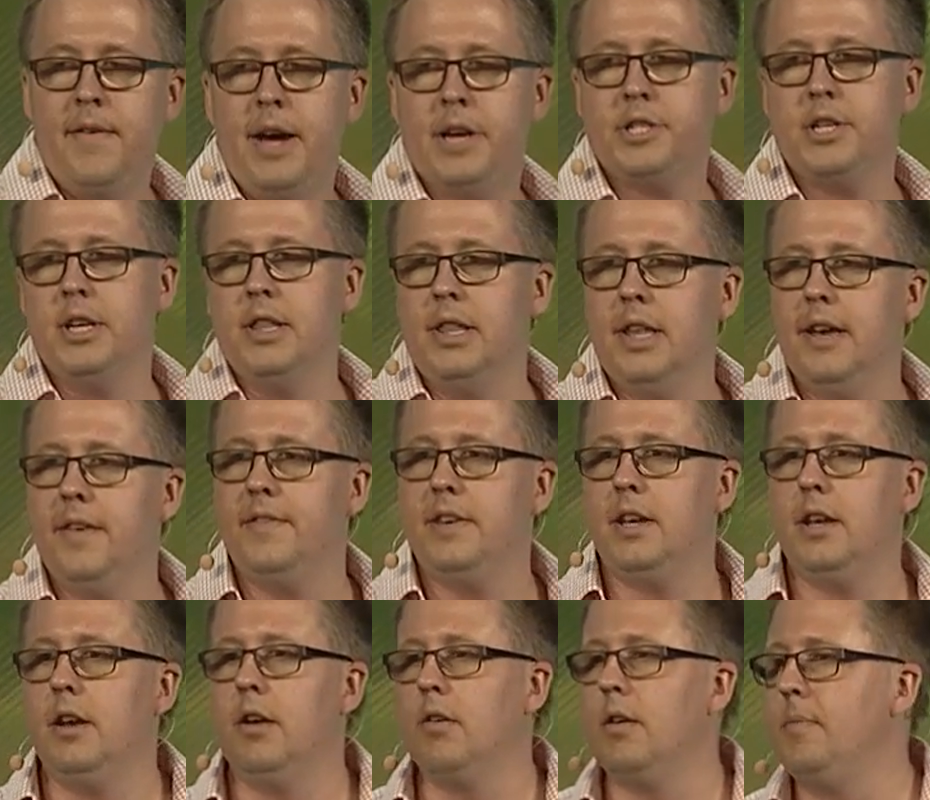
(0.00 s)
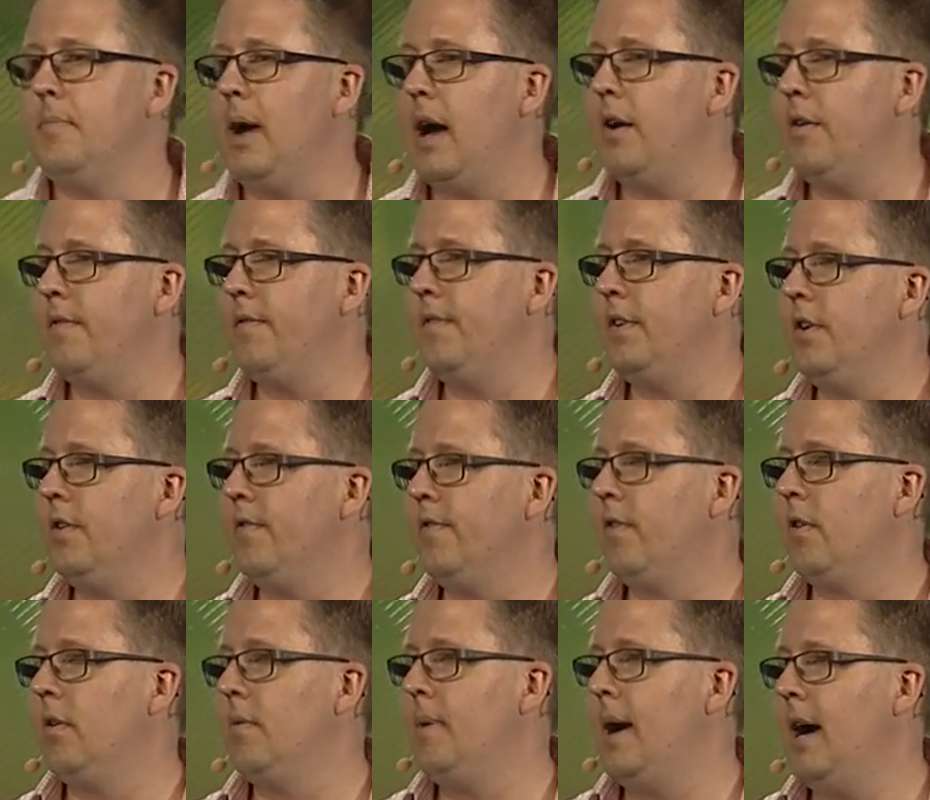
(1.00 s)
actually lived here in Mountain View
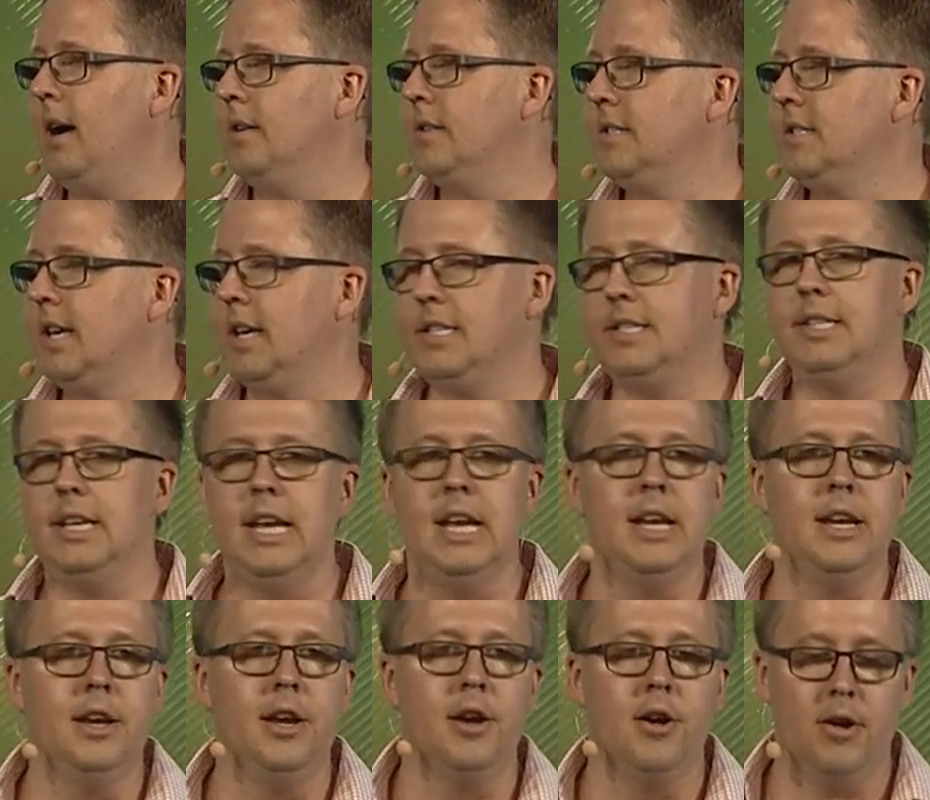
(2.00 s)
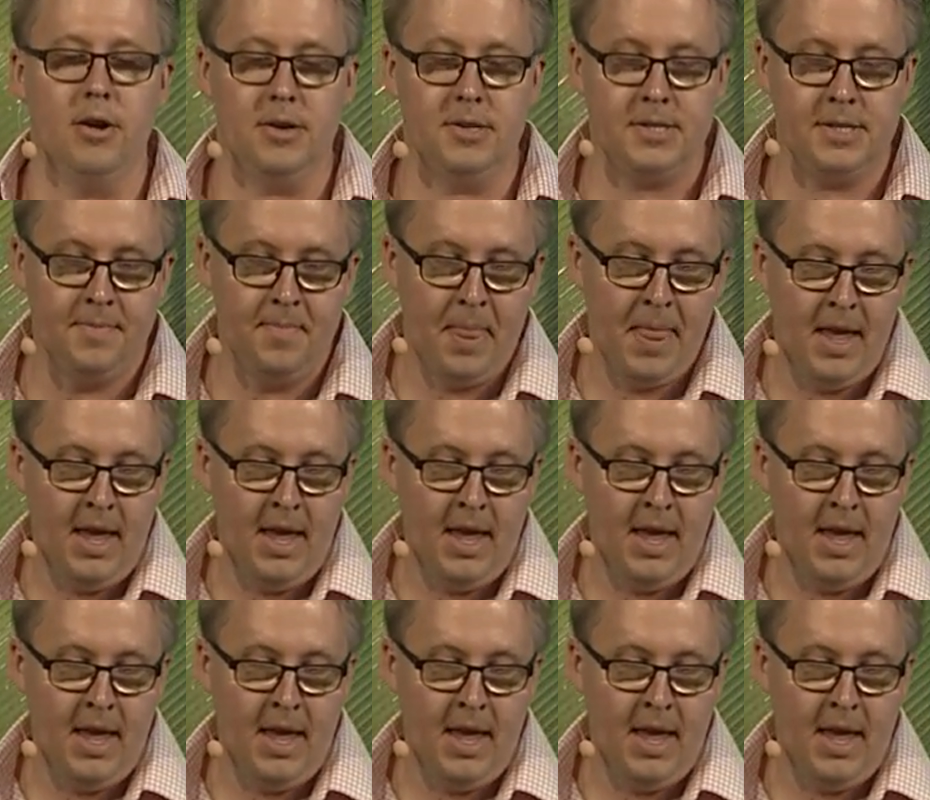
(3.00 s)
for about 16 years.